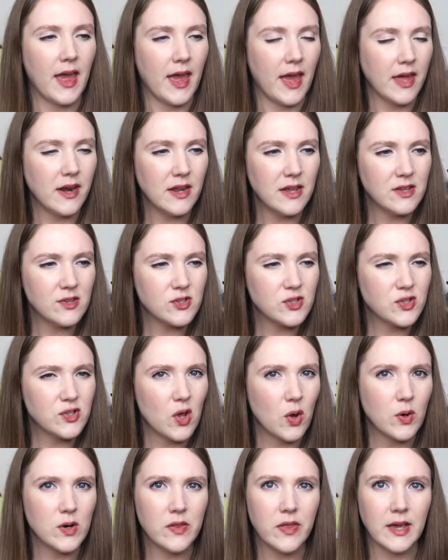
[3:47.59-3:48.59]
anise
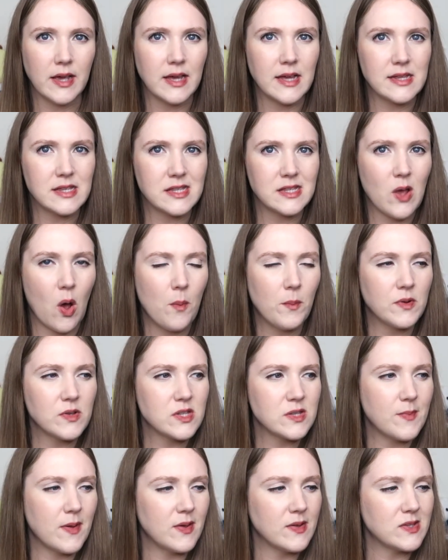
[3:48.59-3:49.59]
or like it's
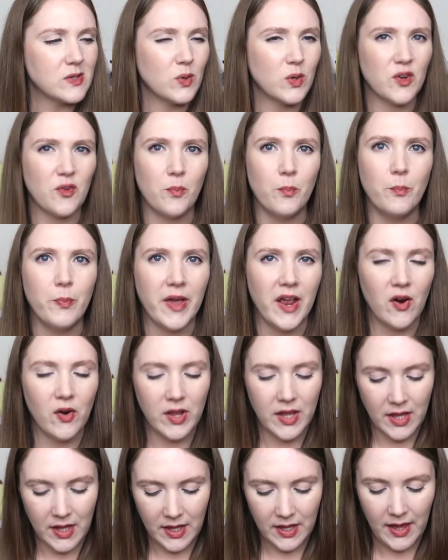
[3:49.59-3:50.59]
almost smells sort of
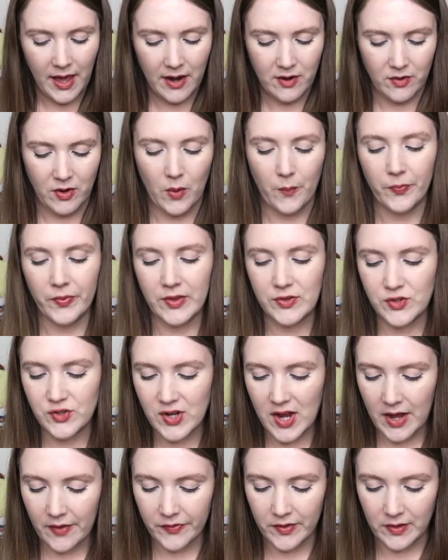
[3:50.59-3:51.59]
berry-y. I don't know. Let's
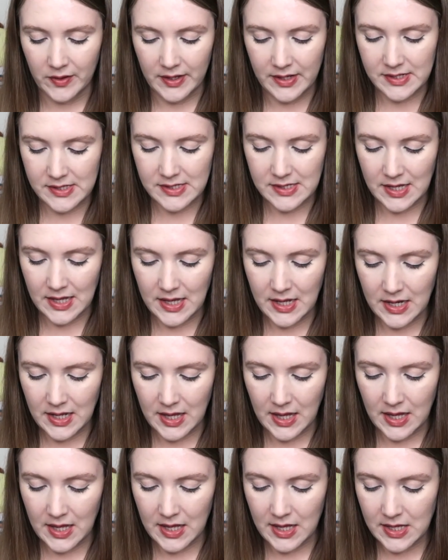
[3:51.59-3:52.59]
check the list. It
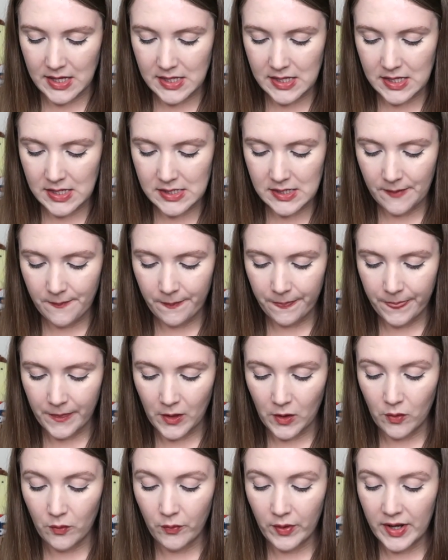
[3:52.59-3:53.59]
is
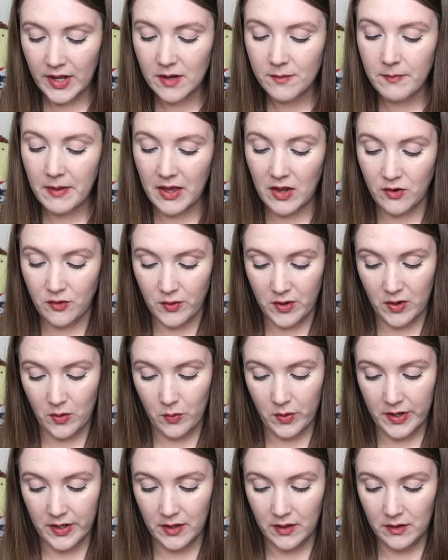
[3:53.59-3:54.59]
green mandarin
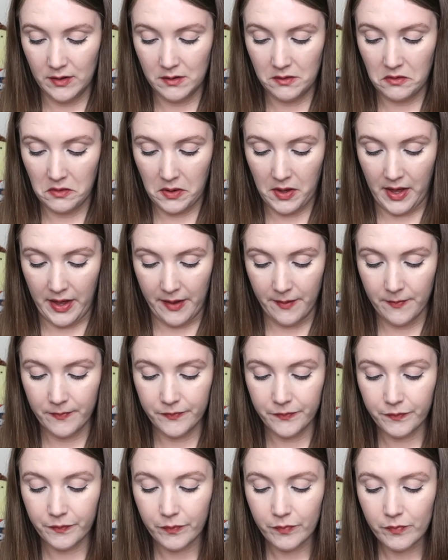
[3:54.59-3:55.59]
oil, okay,
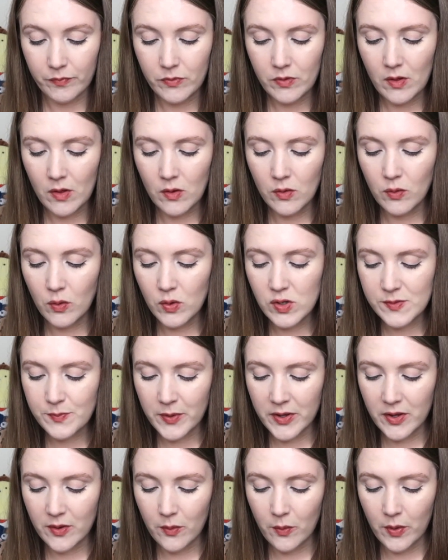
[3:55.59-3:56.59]

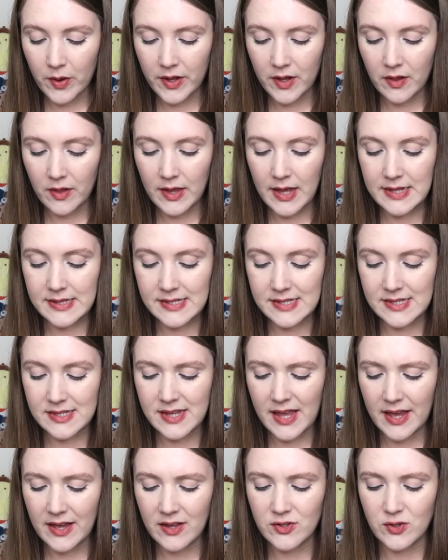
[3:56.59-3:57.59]
rosemary oil, and
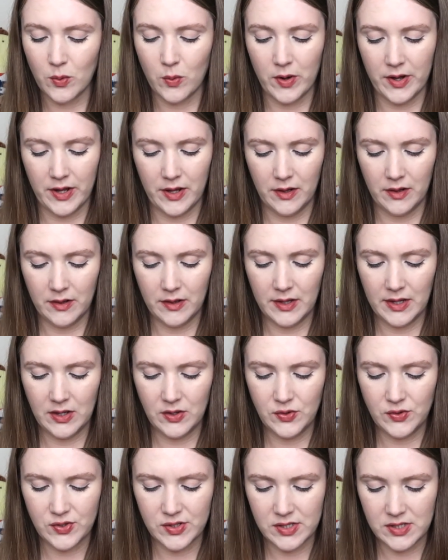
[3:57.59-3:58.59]
sage oil.
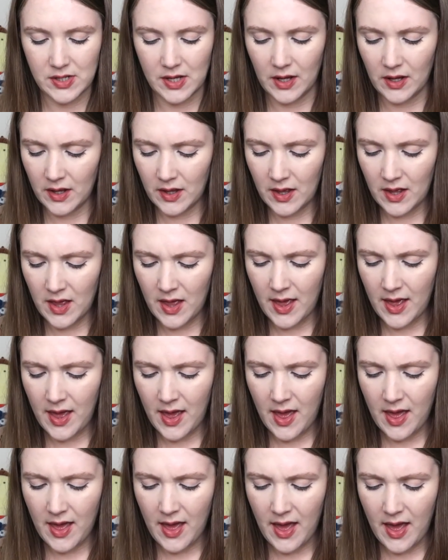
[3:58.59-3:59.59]
Interesting.
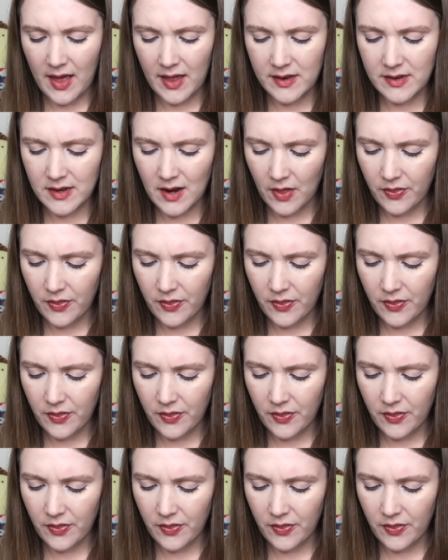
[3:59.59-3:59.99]
And